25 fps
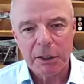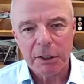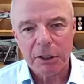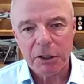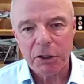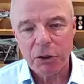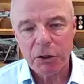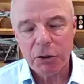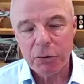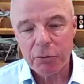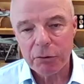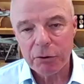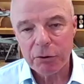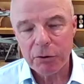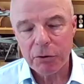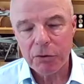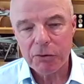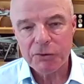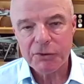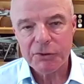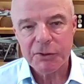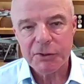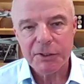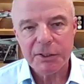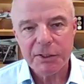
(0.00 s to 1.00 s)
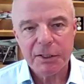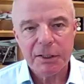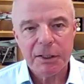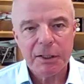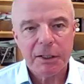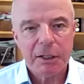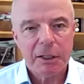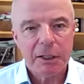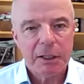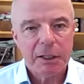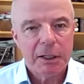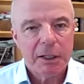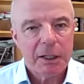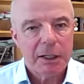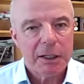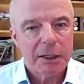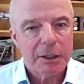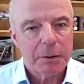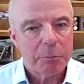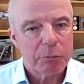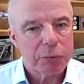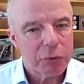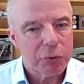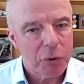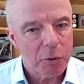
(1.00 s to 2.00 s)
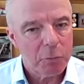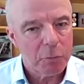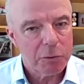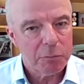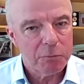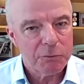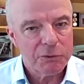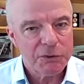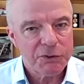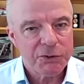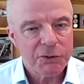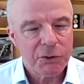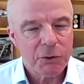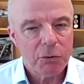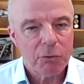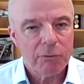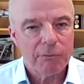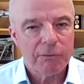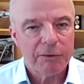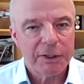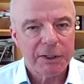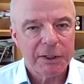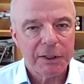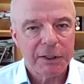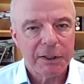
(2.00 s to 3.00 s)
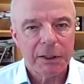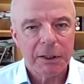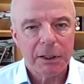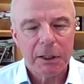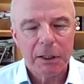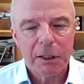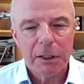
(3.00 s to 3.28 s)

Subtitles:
curiosity, problem solving,